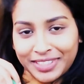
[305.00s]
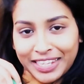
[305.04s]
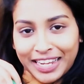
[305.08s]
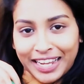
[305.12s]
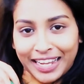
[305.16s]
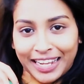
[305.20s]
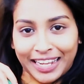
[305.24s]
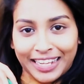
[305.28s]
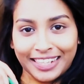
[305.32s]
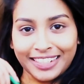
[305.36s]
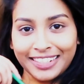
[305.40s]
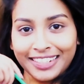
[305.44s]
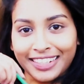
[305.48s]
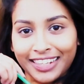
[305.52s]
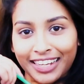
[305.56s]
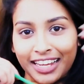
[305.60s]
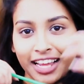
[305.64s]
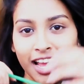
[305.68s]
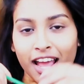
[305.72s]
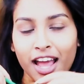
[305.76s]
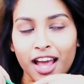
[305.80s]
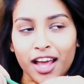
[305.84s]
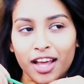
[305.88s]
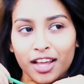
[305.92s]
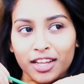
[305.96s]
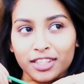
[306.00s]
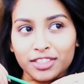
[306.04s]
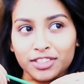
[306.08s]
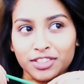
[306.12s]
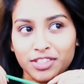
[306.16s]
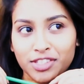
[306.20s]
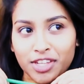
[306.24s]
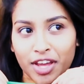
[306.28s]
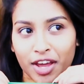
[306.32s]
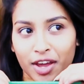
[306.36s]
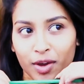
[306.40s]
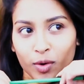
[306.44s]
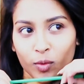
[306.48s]
Yeah.
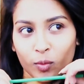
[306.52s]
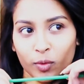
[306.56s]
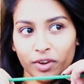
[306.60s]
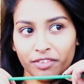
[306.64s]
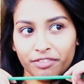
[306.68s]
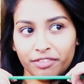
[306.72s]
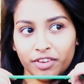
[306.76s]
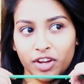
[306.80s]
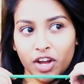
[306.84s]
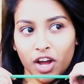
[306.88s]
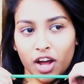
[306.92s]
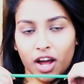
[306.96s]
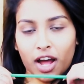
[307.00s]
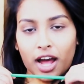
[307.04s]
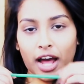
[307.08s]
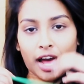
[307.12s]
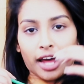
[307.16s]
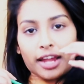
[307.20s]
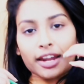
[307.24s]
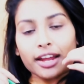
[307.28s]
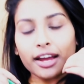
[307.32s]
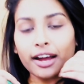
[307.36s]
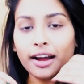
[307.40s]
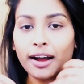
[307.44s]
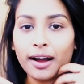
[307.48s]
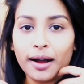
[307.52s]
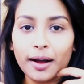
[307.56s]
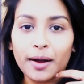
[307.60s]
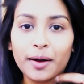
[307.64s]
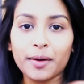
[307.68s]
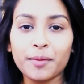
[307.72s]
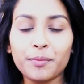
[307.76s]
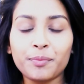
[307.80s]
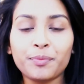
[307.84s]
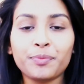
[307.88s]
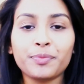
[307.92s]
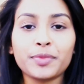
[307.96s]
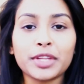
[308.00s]
So we've got
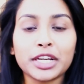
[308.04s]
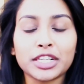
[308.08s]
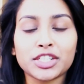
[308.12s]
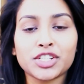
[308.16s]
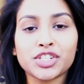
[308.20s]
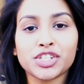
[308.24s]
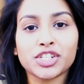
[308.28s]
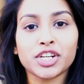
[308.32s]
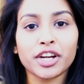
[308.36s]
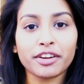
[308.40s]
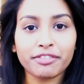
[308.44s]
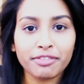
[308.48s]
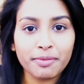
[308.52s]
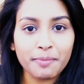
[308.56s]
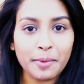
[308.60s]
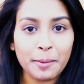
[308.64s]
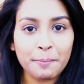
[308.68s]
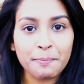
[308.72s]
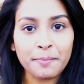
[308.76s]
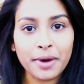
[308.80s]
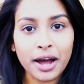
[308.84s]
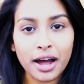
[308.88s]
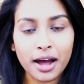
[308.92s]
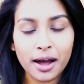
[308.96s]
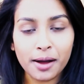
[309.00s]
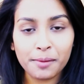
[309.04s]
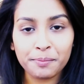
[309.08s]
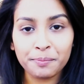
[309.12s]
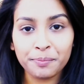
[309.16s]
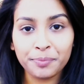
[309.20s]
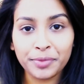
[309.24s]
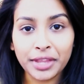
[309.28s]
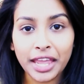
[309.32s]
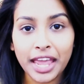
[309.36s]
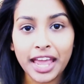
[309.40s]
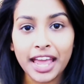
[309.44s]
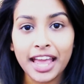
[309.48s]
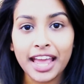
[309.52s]
um, a shirt from mom,
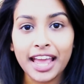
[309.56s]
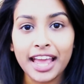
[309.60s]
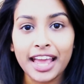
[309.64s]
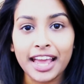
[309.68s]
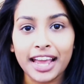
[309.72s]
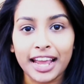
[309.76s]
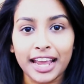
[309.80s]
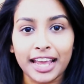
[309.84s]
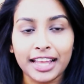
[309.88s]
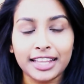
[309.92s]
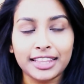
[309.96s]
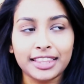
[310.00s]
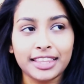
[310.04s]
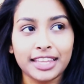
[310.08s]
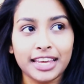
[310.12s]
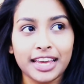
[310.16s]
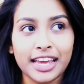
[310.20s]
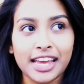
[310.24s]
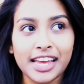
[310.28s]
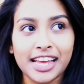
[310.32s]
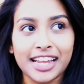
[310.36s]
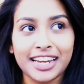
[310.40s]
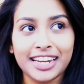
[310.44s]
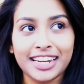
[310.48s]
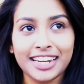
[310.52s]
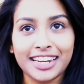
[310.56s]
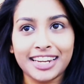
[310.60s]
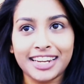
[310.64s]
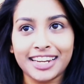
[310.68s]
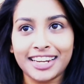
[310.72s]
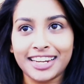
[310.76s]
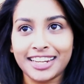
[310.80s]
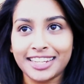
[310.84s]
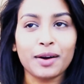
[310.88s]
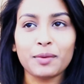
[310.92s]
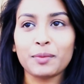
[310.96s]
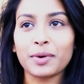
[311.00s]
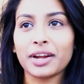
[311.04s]
and then
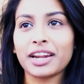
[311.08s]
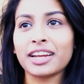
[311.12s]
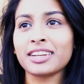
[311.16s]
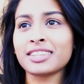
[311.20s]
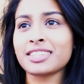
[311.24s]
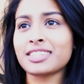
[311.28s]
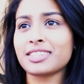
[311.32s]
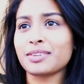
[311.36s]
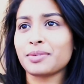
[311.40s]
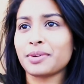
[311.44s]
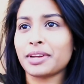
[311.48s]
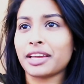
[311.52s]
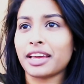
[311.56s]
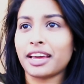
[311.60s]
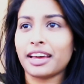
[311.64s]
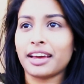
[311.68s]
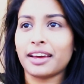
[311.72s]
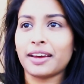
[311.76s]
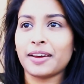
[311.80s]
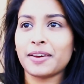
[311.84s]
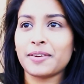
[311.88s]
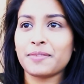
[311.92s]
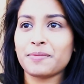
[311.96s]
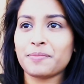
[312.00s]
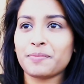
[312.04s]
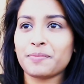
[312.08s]
what else do we get?